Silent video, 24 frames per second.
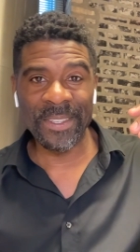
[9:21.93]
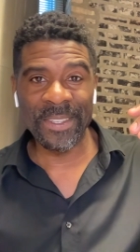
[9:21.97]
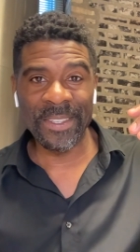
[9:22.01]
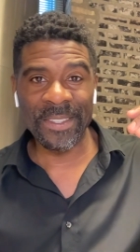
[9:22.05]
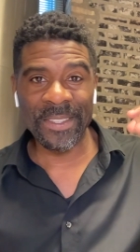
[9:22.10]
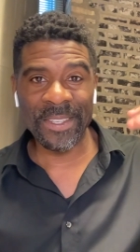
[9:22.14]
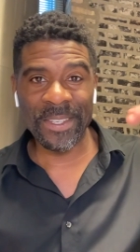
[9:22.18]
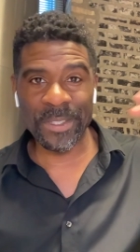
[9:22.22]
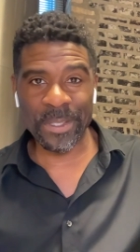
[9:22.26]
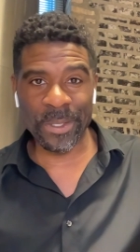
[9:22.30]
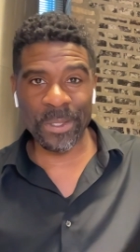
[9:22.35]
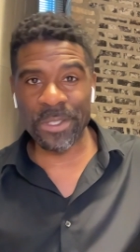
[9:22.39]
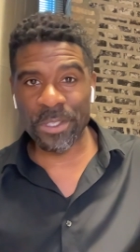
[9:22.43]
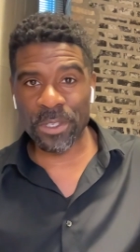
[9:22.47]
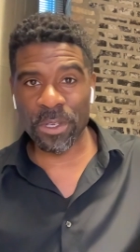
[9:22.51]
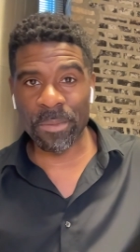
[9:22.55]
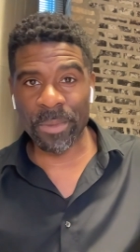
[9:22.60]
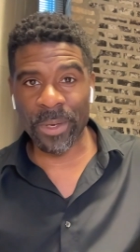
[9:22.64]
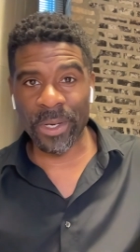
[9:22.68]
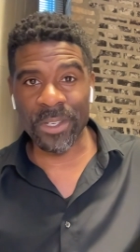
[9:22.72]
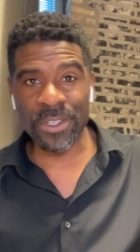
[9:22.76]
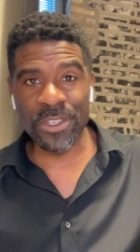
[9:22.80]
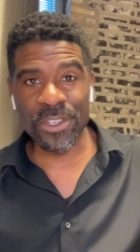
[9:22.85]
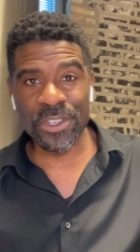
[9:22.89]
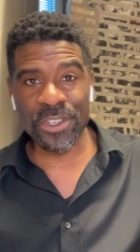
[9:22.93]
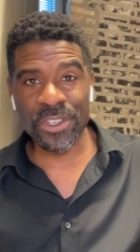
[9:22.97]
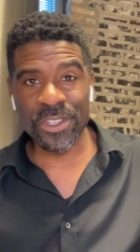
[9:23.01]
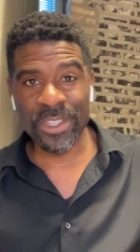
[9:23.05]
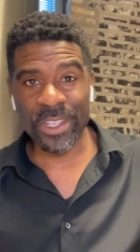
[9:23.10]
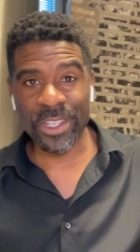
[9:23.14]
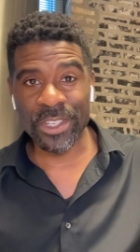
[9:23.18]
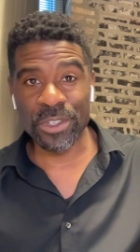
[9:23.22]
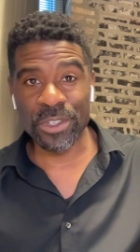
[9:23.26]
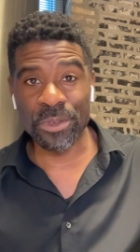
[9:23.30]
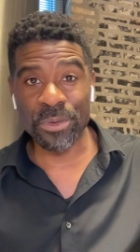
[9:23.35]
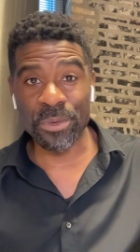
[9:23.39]
there's only so much
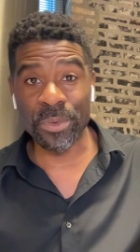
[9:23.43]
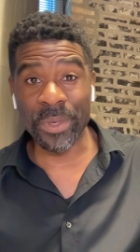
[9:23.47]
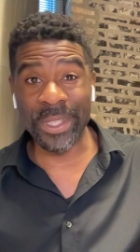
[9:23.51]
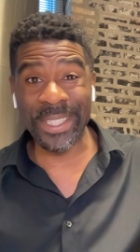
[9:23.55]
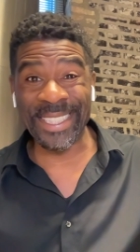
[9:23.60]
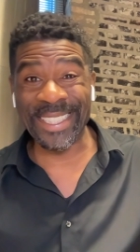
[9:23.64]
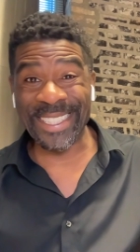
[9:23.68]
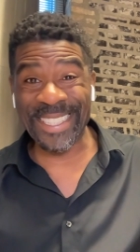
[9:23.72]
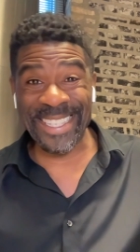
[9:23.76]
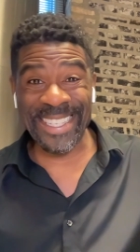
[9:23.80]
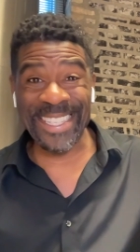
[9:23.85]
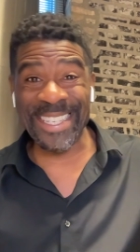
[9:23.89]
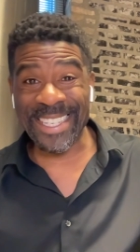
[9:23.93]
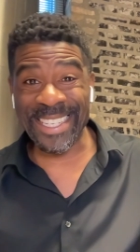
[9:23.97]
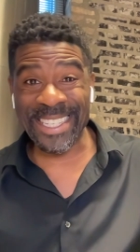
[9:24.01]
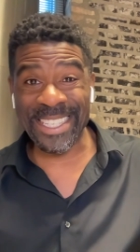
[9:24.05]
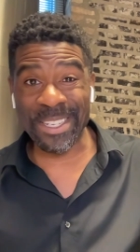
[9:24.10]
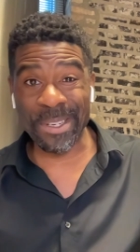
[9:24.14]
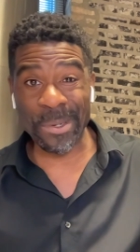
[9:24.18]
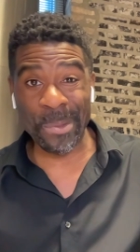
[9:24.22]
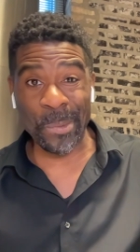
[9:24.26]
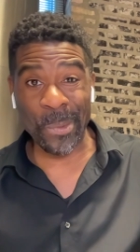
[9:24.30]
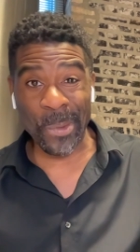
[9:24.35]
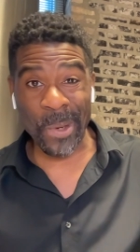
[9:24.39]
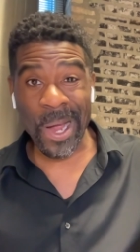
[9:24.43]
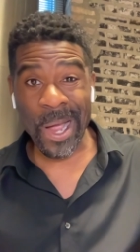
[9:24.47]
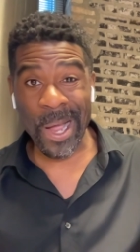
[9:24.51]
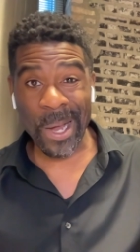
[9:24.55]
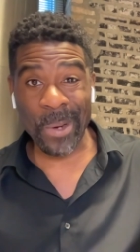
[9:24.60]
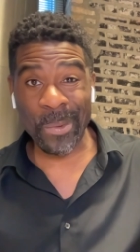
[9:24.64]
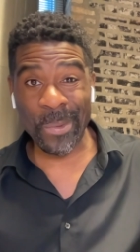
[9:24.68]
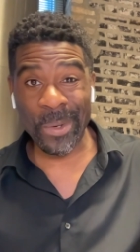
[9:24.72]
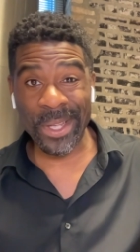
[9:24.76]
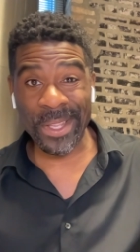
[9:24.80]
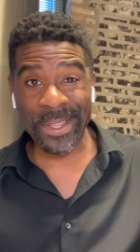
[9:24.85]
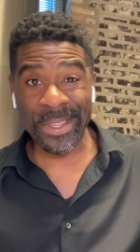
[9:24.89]
that you really need to work
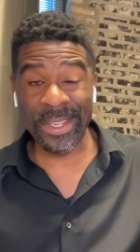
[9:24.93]
with.